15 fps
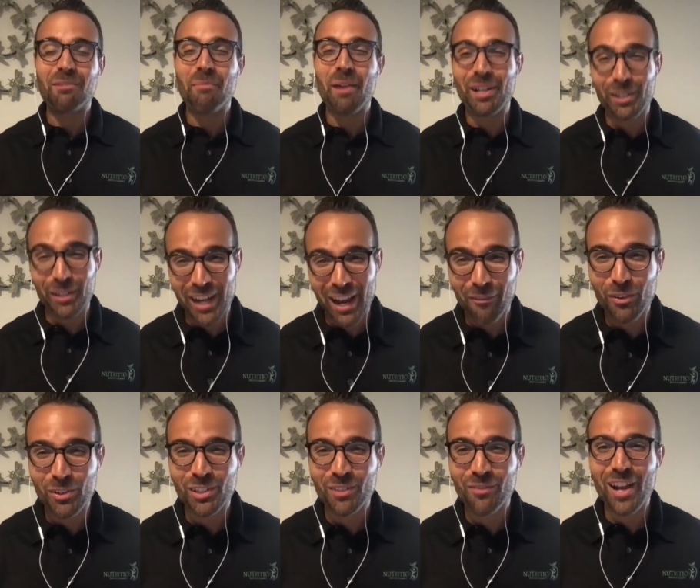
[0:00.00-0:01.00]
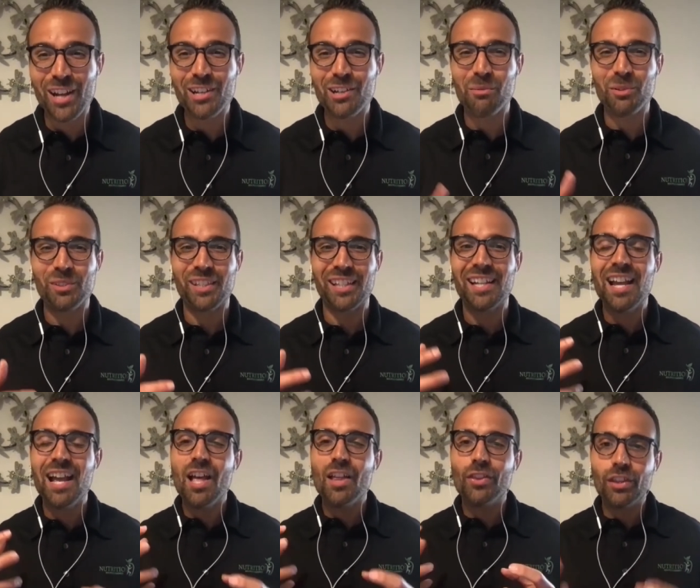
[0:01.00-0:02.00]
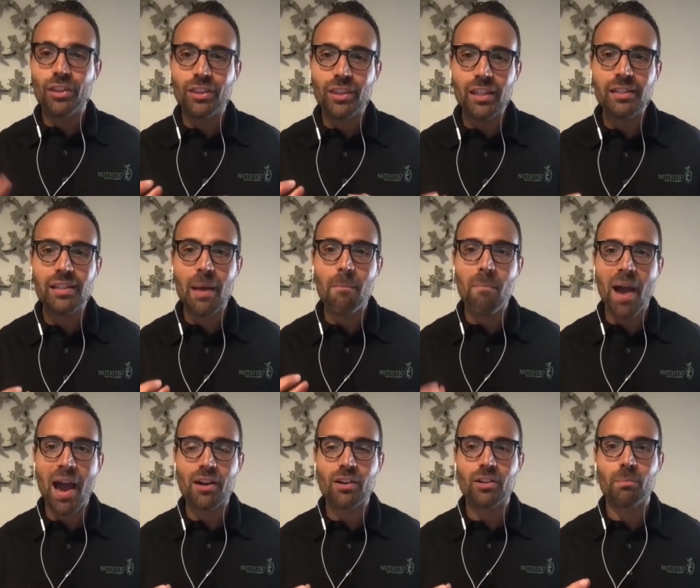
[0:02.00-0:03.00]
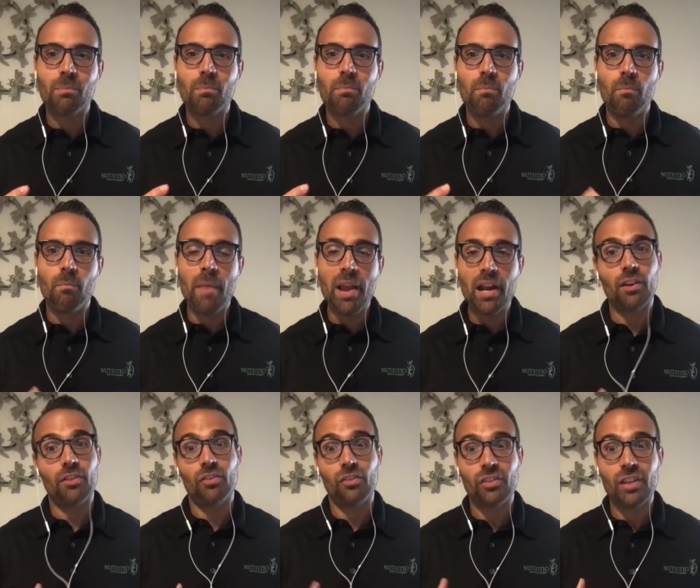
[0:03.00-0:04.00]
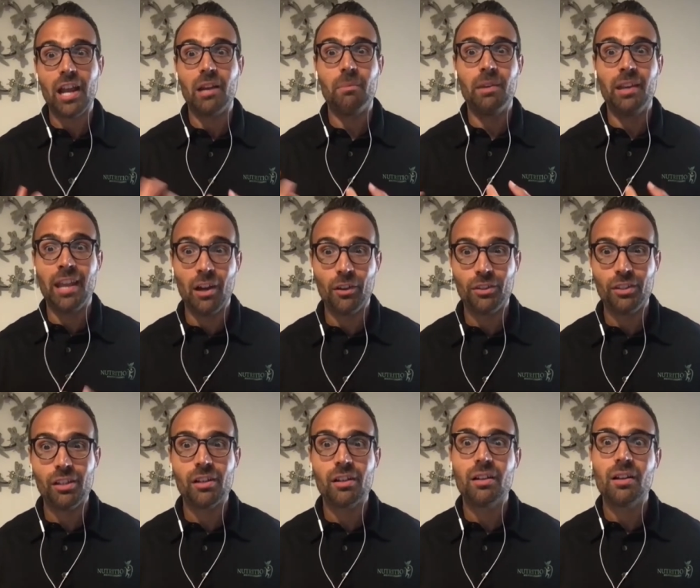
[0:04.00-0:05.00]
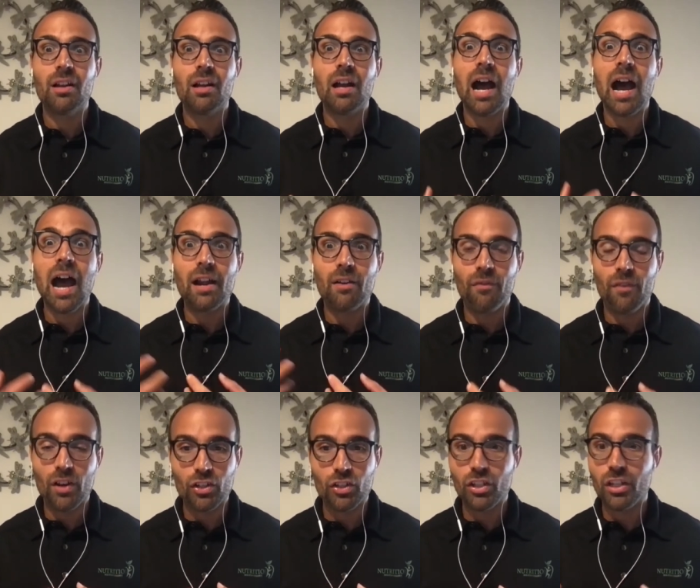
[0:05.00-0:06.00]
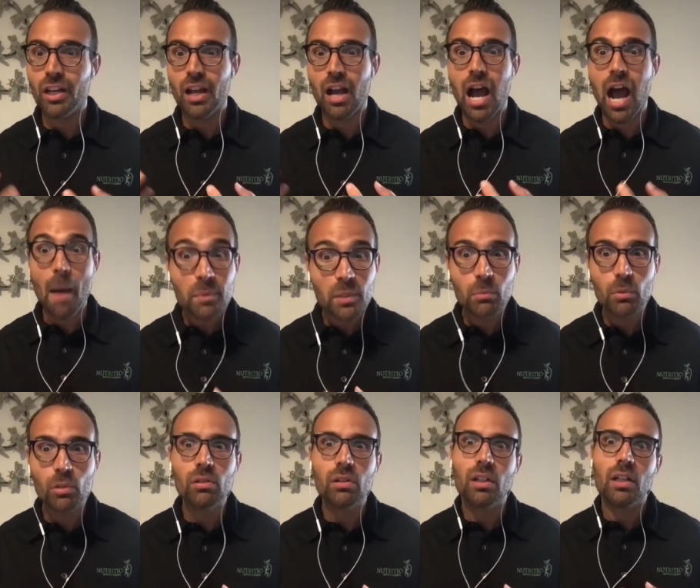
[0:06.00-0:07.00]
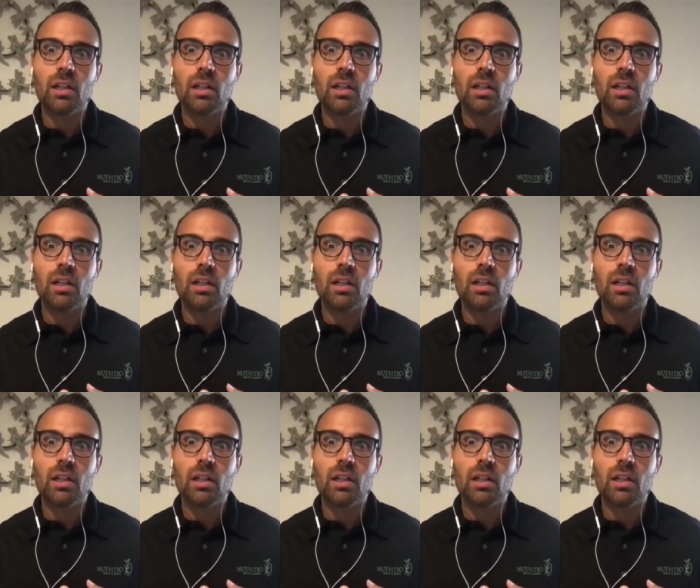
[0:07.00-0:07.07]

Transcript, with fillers: make sure you get fruits and vegetables in. Yeah. The things that matter to make our society be healthier, higher functioning, optimal.